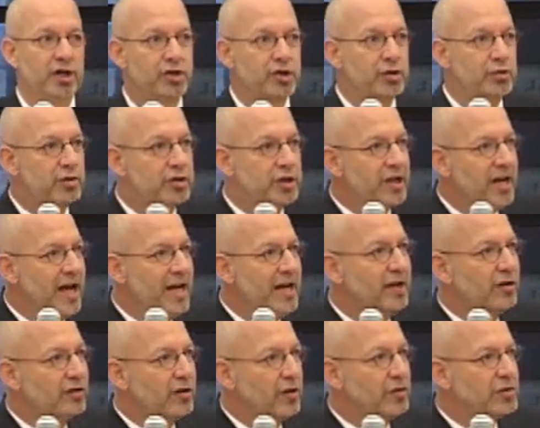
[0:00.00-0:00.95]
to
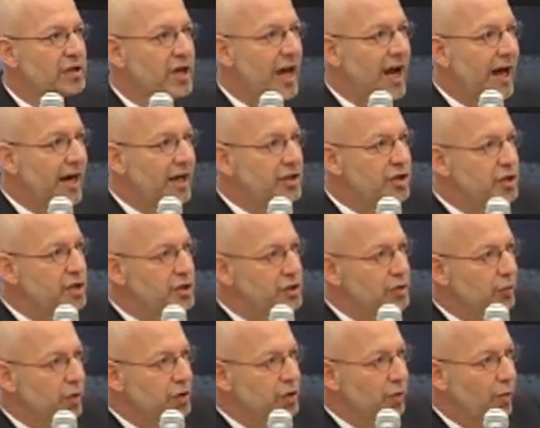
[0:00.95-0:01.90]
take those
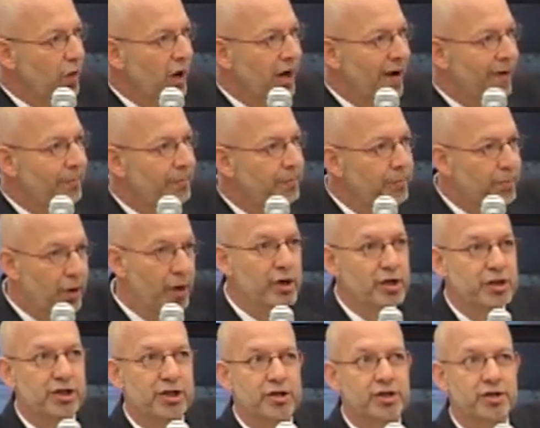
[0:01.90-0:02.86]
actions which will have
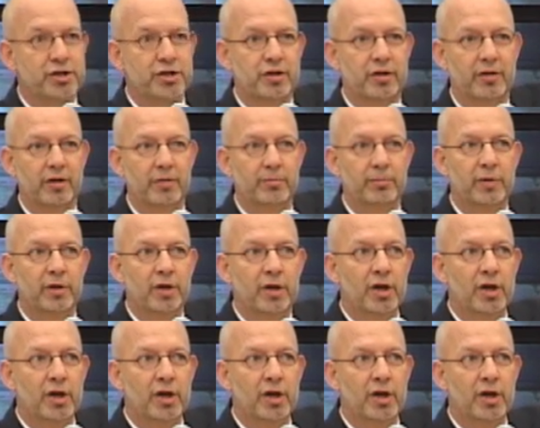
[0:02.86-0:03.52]
purchase to them,